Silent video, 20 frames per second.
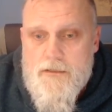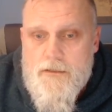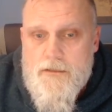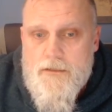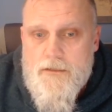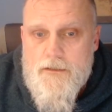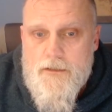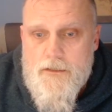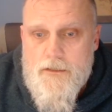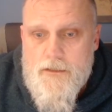
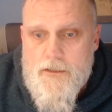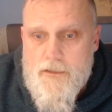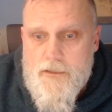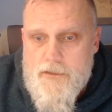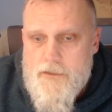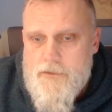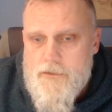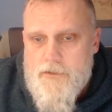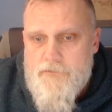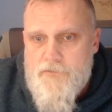
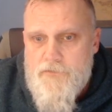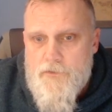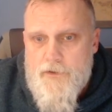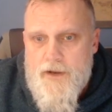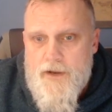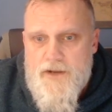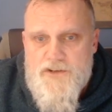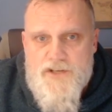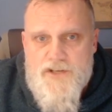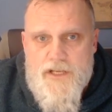Either for
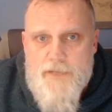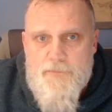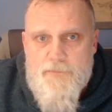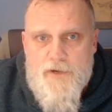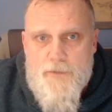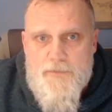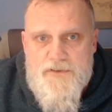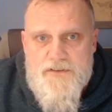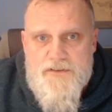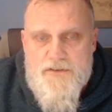HE
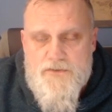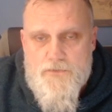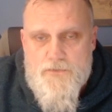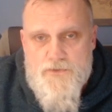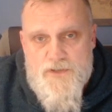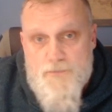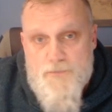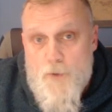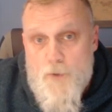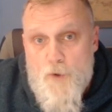purposes or
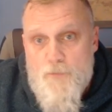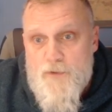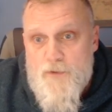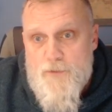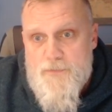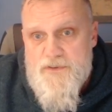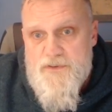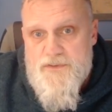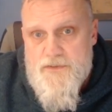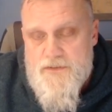smoke
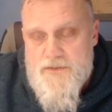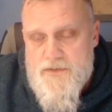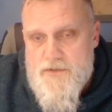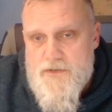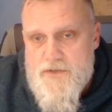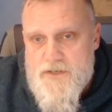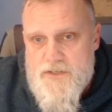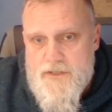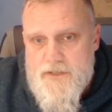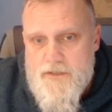purposes. You
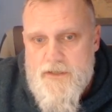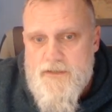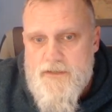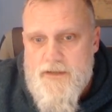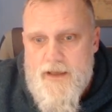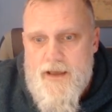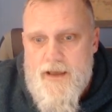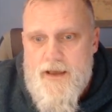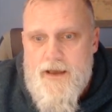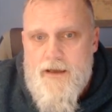need to
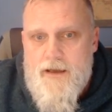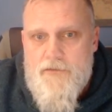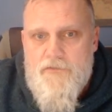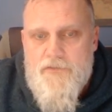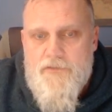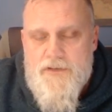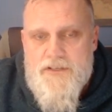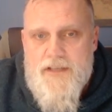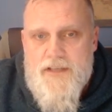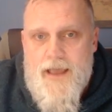have
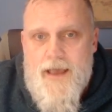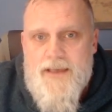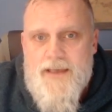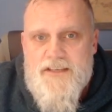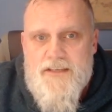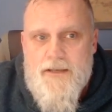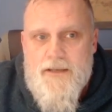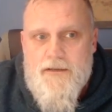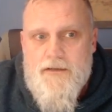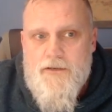this
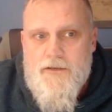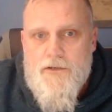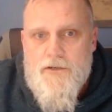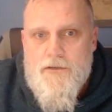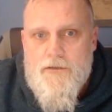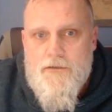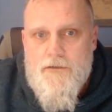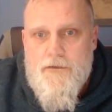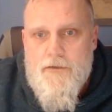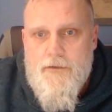asset in
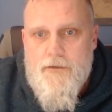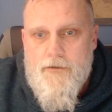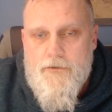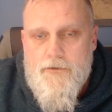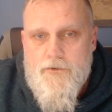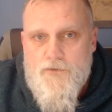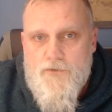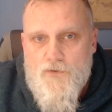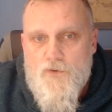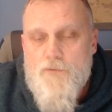your
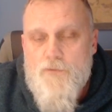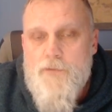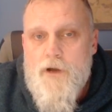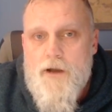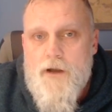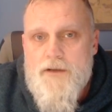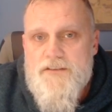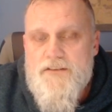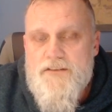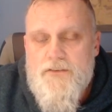
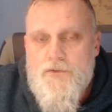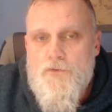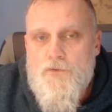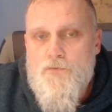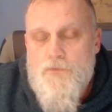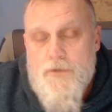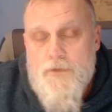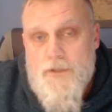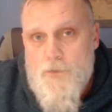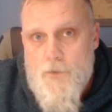toolbox to do
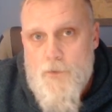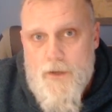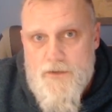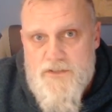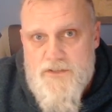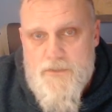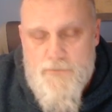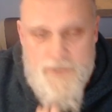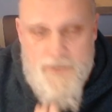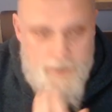really well
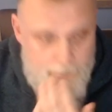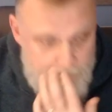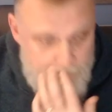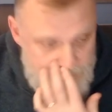sometimes.